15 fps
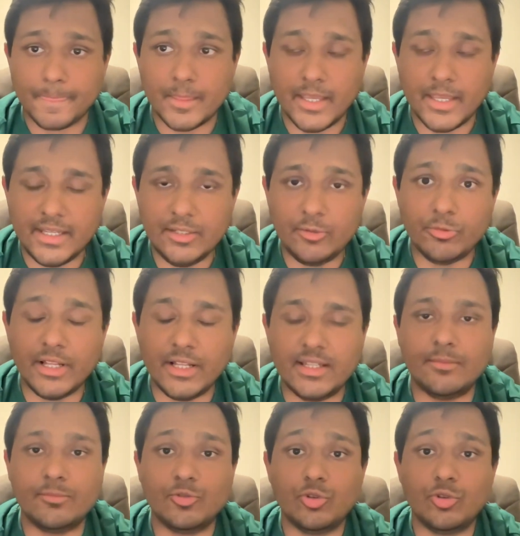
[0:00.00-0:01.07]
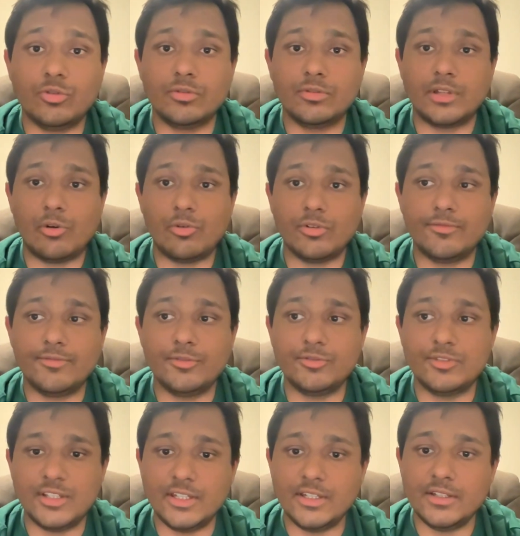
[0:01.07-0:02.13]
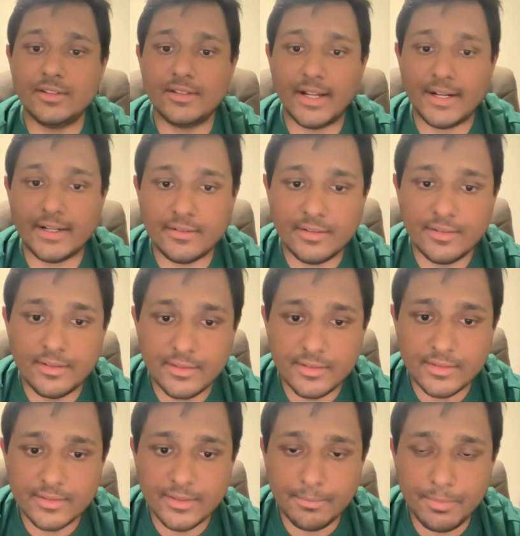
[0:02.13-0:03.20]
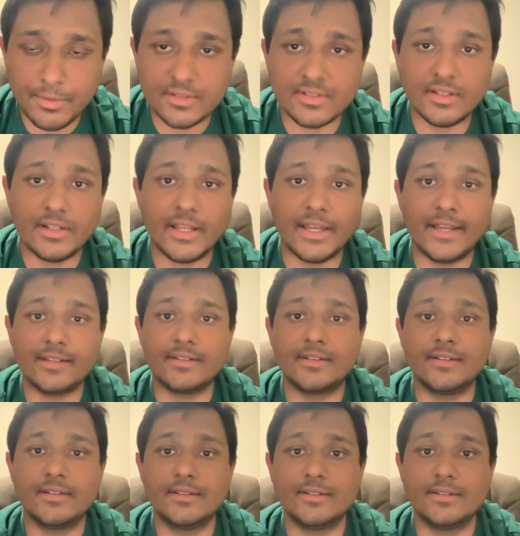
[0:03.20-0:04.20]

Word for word: can you tell them? So now if you see that the person has